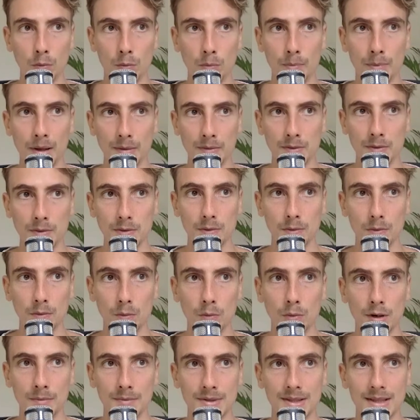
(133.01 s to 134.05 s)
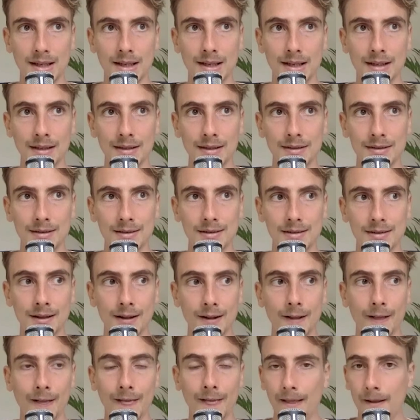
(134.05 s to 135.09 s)
perhaps what I'm saying is
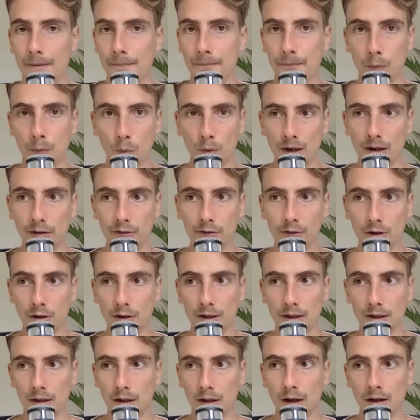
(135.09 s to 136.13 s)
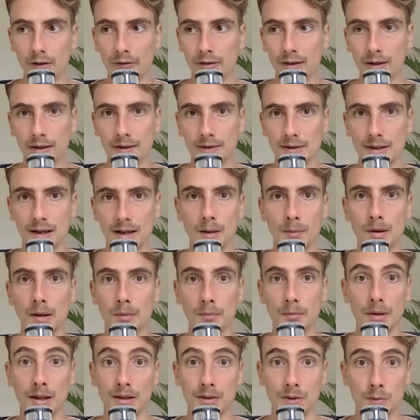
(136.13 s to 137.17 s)
whenever in life things come
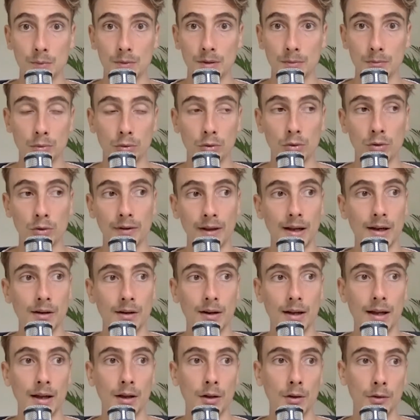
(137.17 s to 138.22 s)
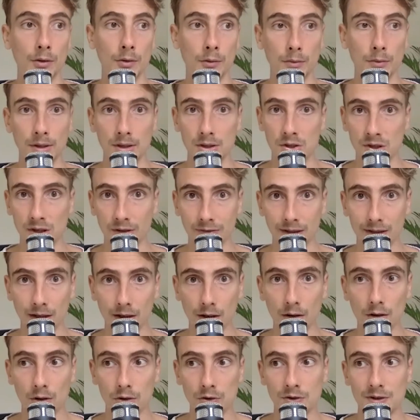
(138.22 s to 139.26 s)
up, as we improve our health, we shift our
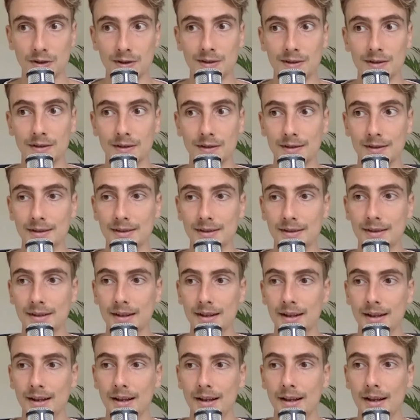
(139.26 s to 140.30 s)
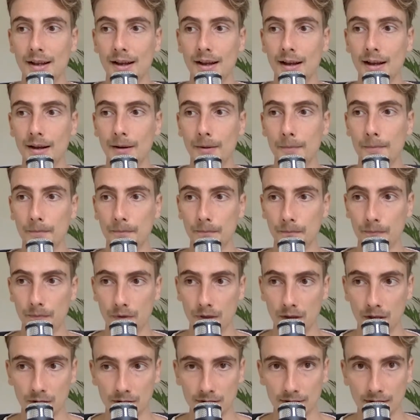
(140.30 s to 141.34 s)
consciousness,
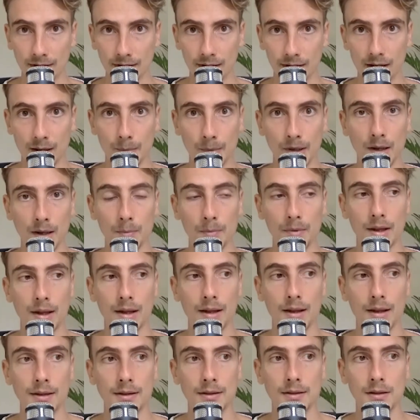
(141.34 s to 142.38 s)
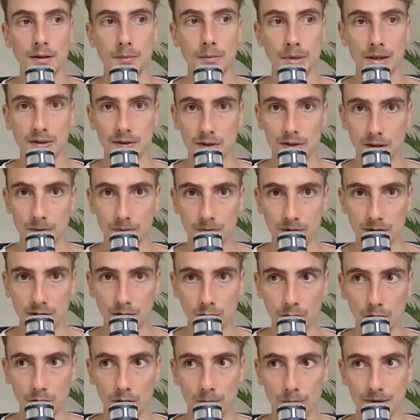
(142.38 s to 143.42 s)
things are going to come up, and the best time to
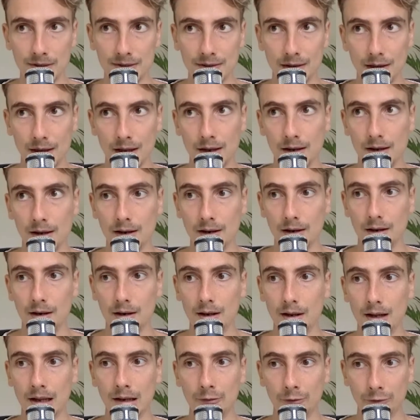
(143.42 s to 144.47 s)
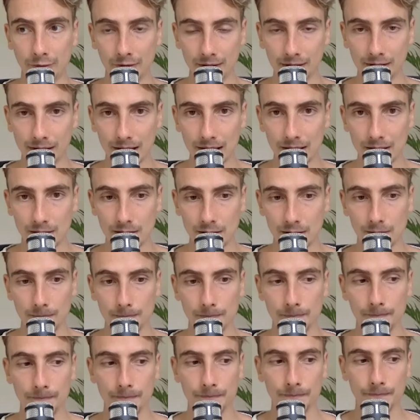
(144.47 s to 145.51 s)
deal with them is then, and feeling into
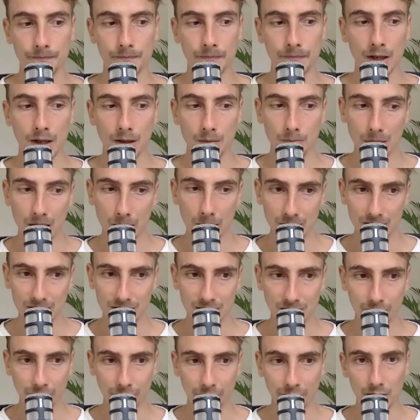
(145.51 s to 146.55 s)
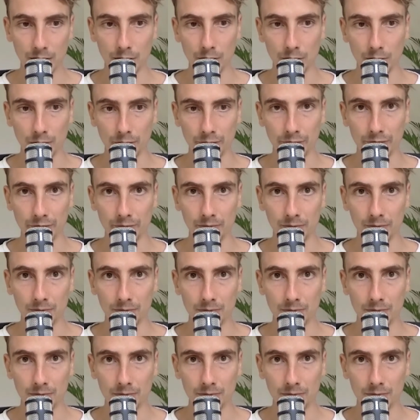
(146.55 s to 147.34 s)
them. Maybe it's the fear of